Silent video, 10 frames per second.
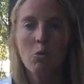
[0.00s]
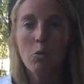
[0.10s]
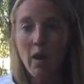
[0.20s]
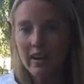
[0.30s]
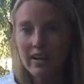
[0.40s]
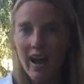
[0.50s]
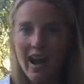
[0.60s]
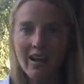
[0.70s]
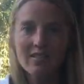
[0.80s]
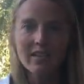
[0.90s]
one, it
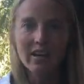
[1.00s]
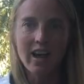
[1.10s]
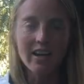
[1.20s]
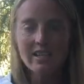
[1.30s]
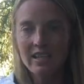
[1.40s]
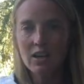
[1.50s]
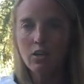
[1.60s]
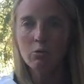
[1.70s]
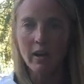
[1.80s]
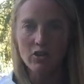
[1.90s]
has the
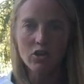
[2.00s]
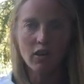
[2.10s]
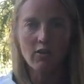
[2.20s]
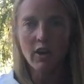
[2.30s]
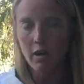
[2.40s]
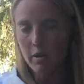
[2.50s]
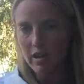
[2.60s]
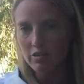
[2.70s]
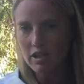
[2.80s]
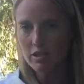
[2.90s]
ideal ratio of
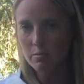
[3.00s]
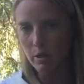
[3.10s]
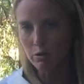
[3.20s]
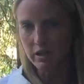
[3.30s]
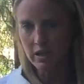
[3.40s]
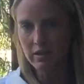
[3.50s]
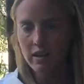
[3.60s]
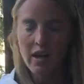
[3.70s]
carbohydrates to protein,